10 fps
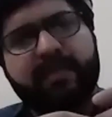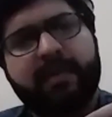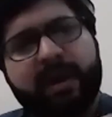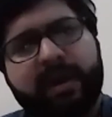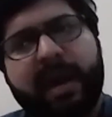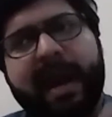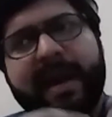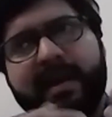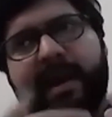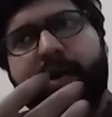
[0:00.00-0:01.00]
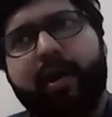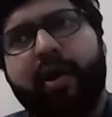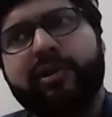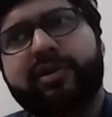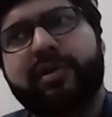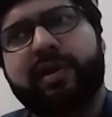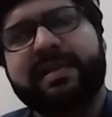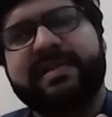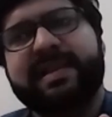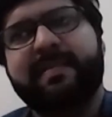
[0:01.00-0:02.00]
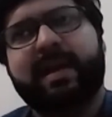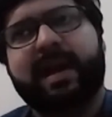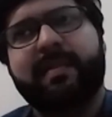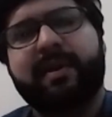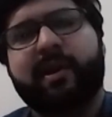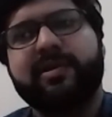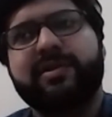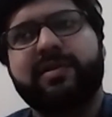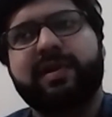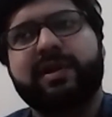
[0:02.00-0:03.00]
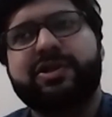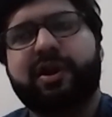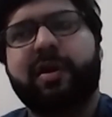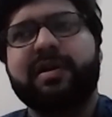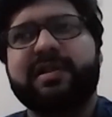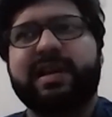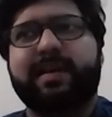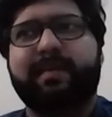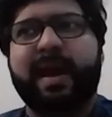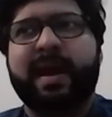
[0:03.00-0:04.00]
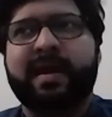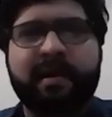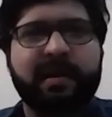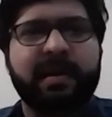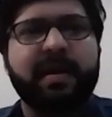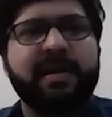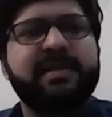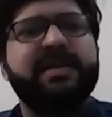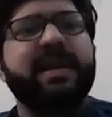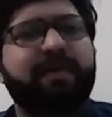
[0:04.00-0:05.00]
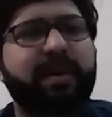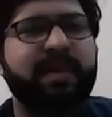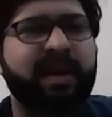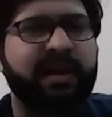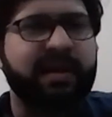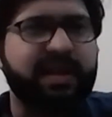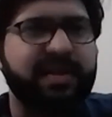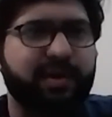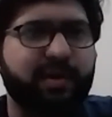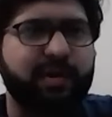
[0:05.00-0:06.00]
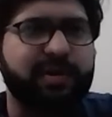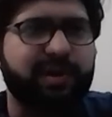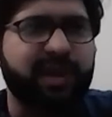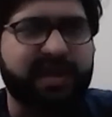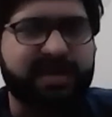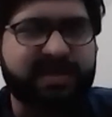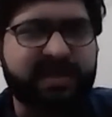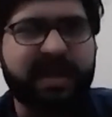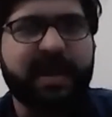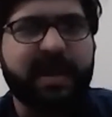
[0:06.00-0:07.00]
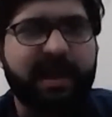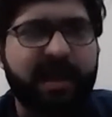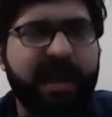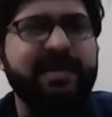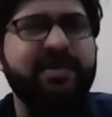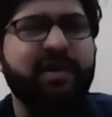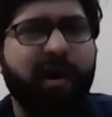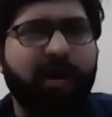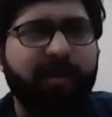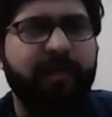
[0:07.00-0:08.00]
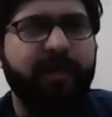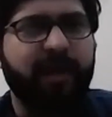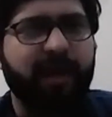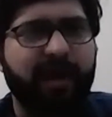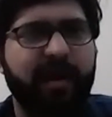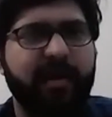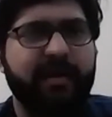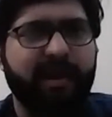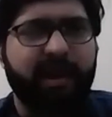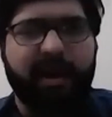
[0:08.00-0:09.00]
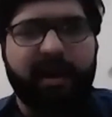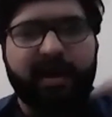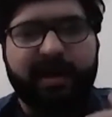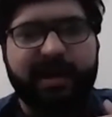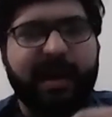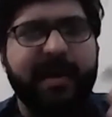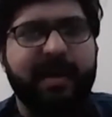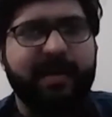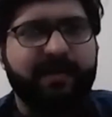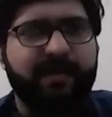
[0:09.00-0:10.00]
you're right. And also at the same time, it also ensures that men see women in these roles. So there's less of that kind of